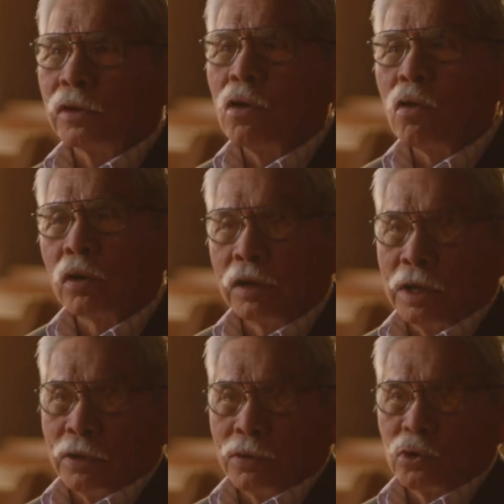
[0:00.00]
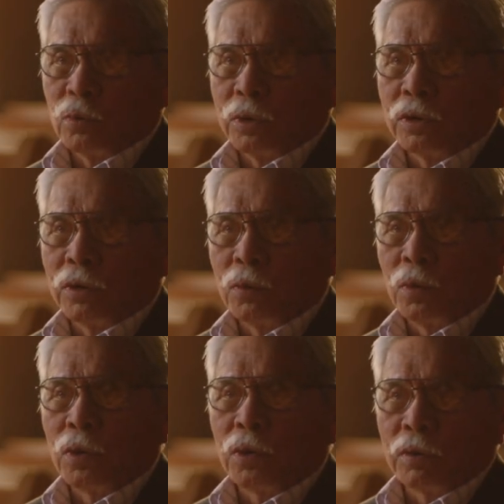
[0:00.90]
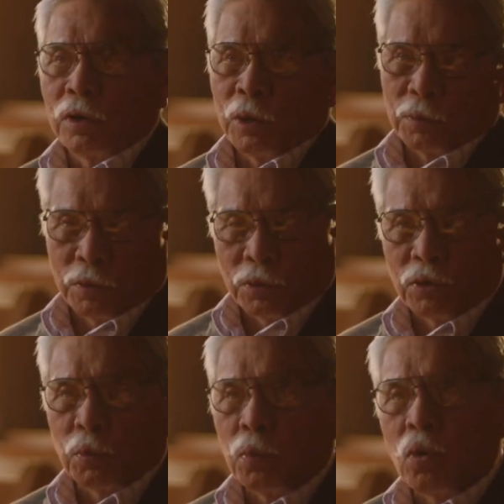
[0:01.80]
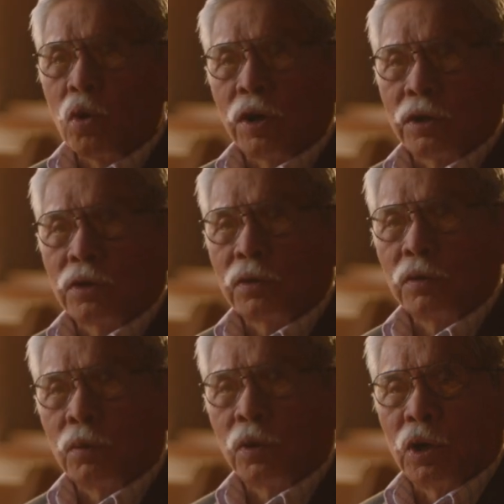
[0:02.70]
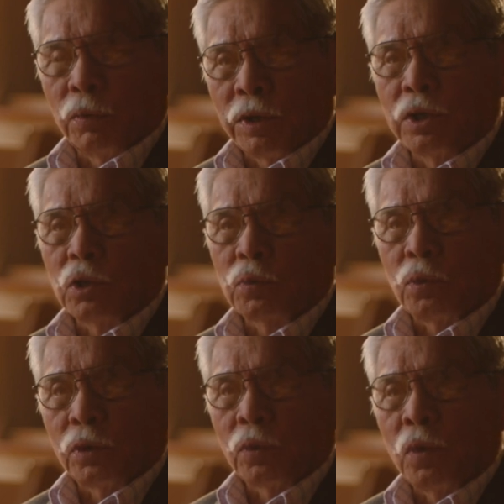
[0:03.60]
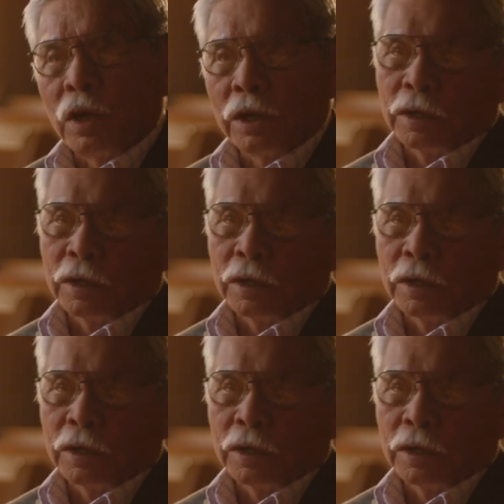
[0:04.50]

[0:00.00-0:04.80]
long letters, but they were up to the point. where he made his point why